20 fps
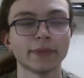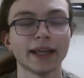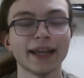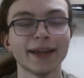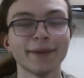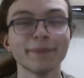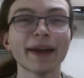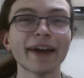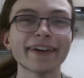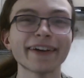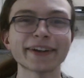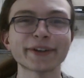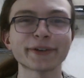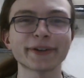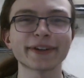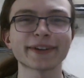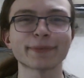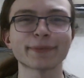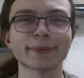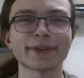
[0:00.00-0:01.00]
Merry
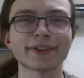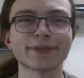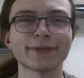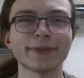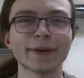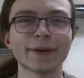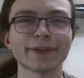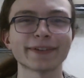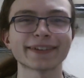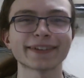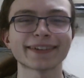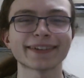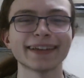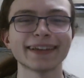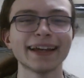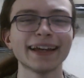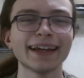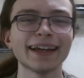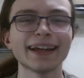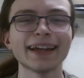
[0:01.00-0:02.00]
Christmas, folks!
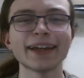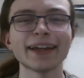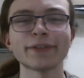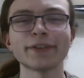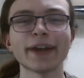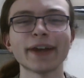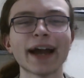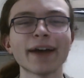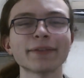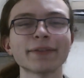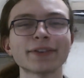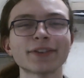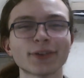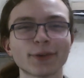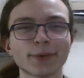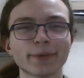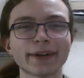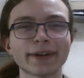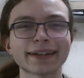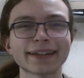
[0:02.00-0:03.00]
If you haven't
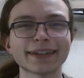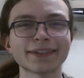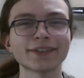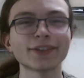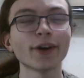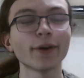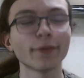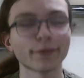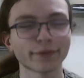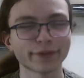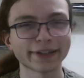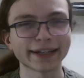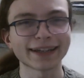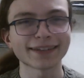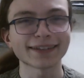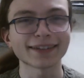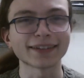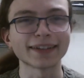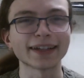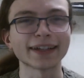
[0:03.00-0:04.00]
already, don't
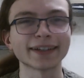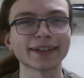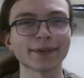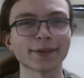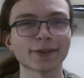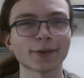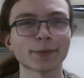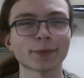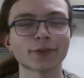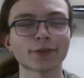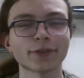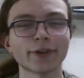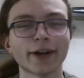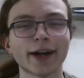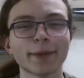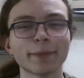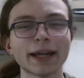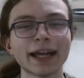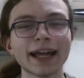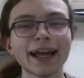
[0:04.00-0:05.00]
forget to like and
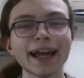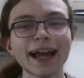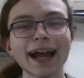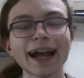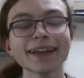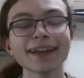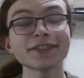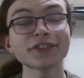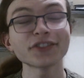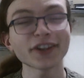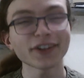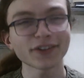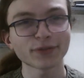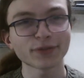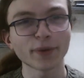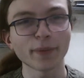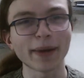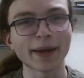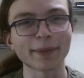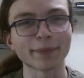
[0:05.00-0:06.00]
subscribe, and
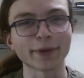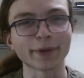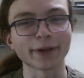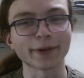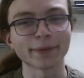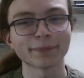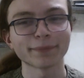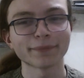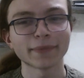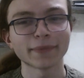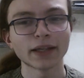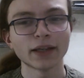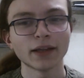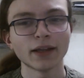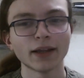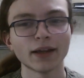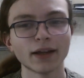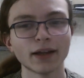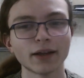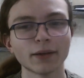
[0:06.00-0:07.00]
just remember,
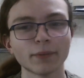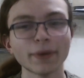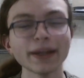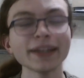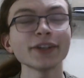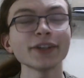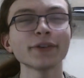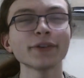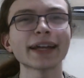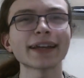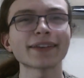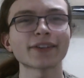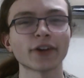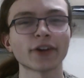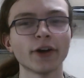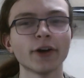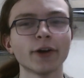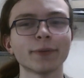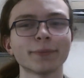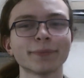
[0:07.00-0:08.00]
when you get
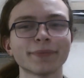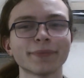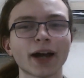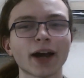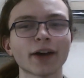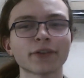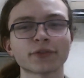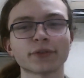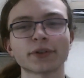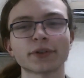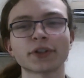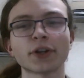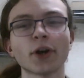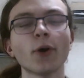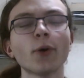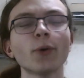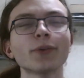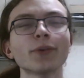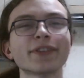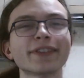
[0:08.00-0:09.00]
home after a
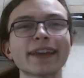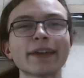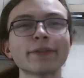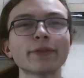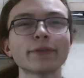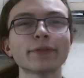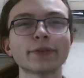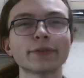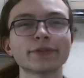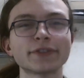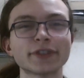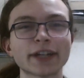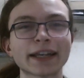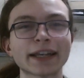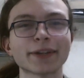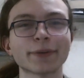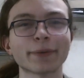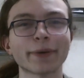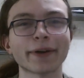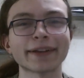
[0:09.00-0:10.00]
cold 7th of
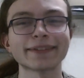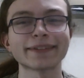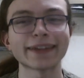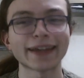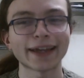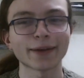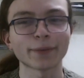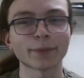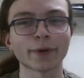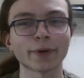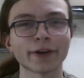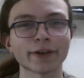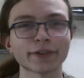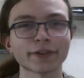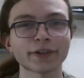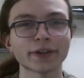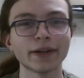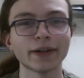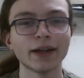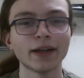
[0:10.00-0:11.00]
January day at
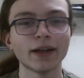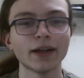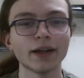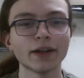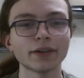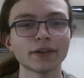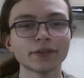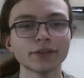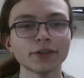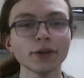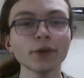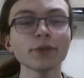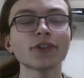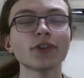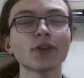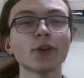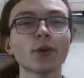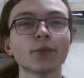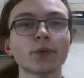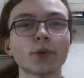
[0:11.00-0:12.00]
work, go
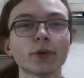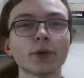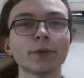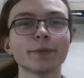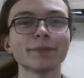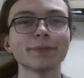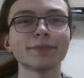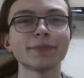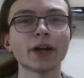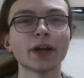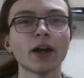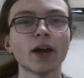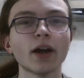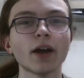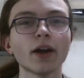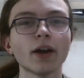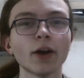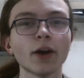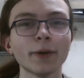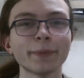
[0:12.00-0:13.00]
to your room,
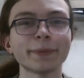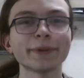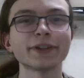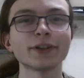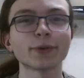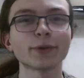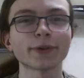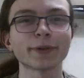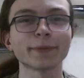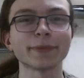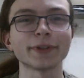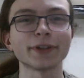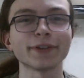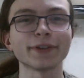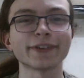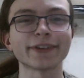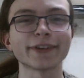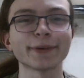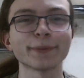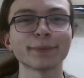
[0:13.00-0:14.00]
open your
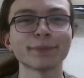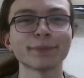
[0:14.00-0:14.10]
computer,